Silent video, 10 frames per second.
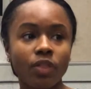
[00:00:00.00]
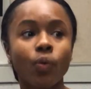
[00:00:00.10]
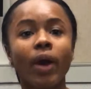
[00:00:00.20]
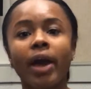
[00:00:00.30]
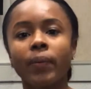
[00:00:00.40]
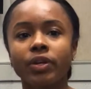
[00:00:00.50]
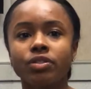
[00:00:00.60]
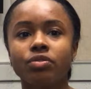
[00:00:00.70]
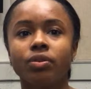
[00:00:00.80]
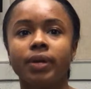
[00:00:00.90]
the way I
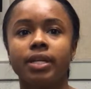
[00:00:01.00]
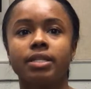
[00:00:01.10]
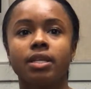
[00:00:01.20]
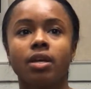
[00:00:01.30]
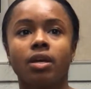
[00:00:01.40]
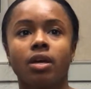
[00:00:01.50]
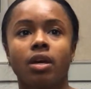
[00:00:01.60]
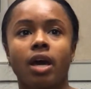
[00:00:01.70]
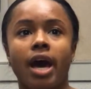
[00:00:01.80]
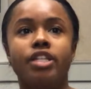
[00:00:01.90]
worked through it is,
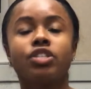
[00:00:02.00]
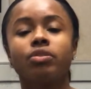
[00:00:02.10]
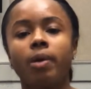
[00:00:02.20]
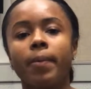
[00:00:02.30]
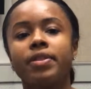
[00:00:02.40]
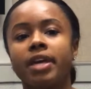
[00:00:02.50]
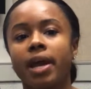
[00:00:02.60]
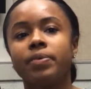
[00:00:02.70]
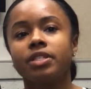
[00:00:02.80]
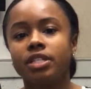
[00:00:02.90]
I just remembered that
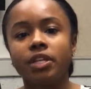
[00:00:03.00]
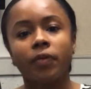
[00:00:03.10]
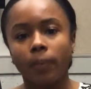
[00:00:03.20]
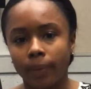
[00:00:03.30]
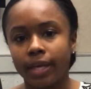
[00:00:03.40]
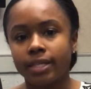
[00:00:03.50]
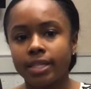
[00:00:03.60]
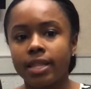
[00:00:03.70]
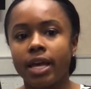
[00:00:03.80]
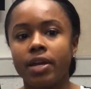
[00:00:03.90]
I was in a different place
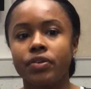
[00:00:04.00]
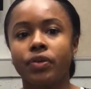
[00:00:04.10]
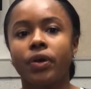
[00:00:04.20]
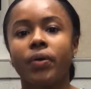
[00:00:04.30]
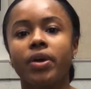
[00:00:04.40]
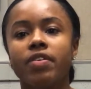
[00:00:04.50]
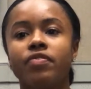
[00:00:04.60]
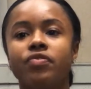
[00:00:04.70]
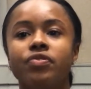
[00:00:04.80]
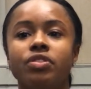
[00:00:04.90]
and that,
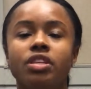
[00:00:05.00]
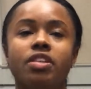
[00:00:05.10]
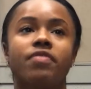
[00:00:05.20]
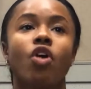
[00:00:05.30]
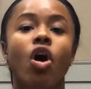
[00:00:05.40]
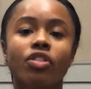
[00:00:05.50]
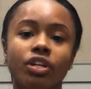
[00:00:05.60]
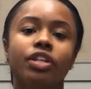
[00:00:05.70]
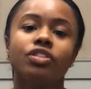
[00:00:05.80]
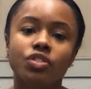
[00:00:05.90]
if all they're
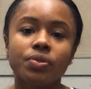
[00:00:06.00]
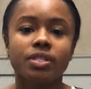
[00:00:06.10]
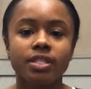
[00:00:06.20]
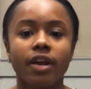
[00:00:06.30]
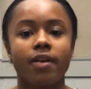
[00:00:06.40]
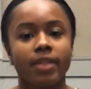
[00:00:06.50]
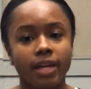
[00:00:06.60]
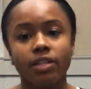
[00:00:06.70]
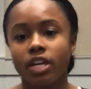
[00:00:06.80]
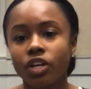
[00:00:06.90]
going to do is stare,
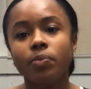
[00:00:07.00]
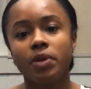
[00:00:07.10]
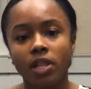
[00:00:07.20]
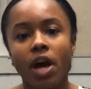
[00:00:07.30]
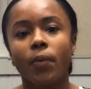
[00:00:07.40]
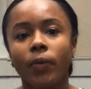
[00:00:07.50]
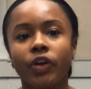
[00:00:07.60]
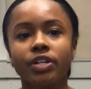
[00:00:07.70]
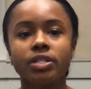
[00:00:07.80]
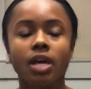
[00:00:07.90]
that it could be a lot
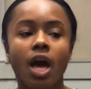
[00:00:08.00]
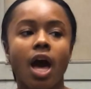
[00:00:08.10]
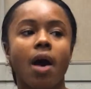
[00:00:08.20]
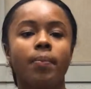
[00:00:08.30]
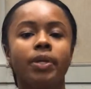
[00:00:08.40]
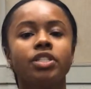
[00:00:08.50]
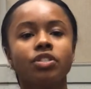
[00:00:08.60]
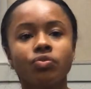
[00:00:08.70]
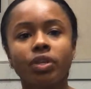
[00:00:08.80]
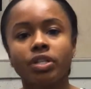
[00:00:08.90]
worse. But it
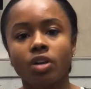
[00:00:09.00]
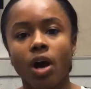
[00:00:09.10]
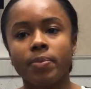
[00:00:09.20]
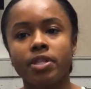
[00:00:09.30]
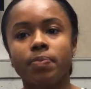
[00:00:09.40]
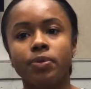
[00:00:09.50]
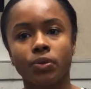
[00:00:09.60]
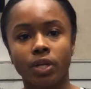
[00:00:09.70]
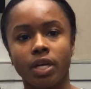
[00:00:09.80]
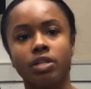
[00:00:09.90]
just really taught me the
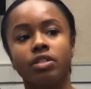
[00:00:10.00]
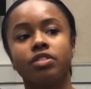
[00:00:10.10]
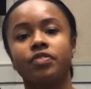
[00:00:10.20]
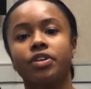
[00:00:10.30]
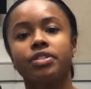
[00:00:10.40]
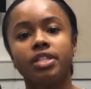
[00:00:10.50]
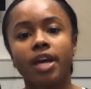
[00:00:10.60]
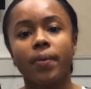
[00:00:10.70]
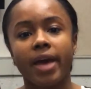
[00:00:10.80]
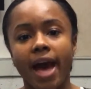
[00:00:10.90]
beauty and the diversity
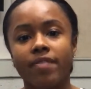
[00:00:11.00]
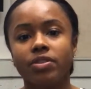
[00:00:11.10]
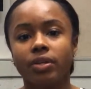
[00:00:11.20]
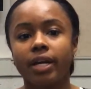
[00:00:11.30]
that we have in the